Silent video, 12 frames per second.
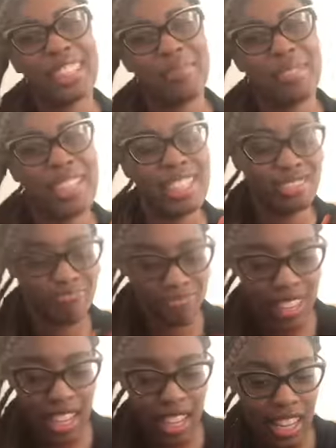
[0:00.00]
That's me.
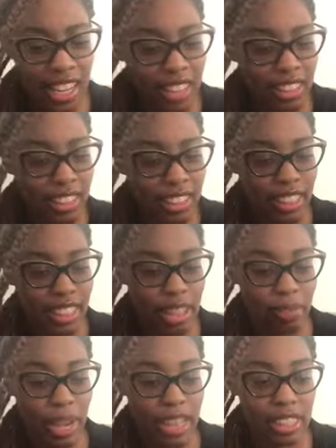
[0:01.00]
This
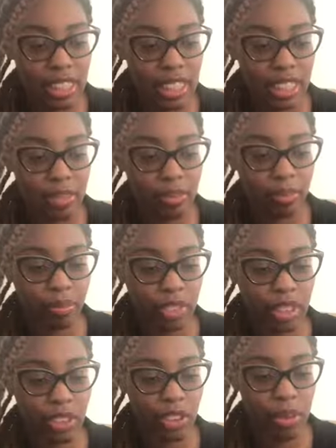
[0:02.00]
spicy
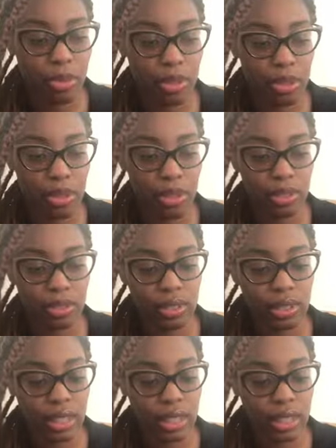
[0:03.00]
cremoso